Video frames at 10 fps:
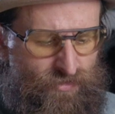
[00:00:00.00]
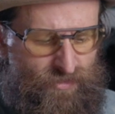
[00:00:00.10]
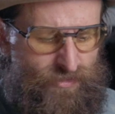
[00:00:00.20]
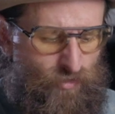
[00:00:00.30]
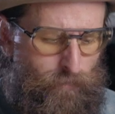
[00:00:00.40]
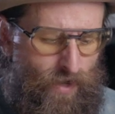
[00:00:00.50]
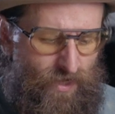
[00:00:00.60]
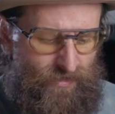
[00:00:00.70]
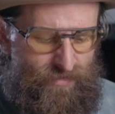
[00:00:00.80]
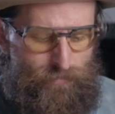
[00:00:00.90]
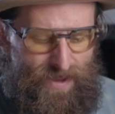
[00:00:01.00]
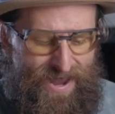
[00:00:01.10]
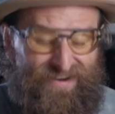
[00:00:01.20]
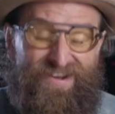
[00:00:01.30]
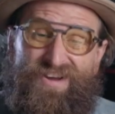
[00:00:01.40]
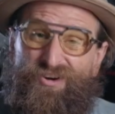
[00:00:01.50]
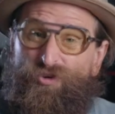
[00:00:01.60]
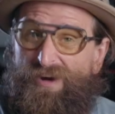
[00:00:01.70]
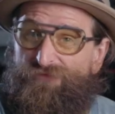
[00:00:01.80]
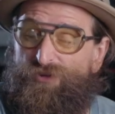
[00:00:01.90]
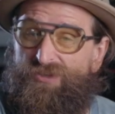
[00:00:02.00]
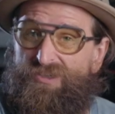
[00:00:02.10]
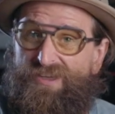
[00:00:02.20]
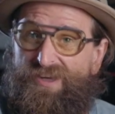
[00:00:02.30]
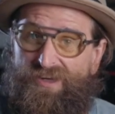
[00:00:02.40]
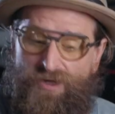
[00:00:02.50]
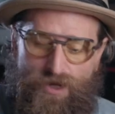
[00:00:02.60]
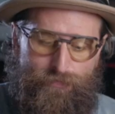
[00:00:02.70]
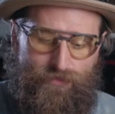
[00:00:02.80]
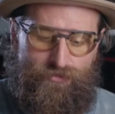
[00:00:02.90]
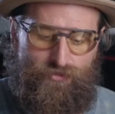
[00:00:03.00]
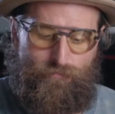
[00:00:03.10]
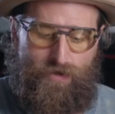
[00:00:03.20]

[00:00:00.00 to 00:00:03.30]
secret pocket in the back. Great for a sling up against your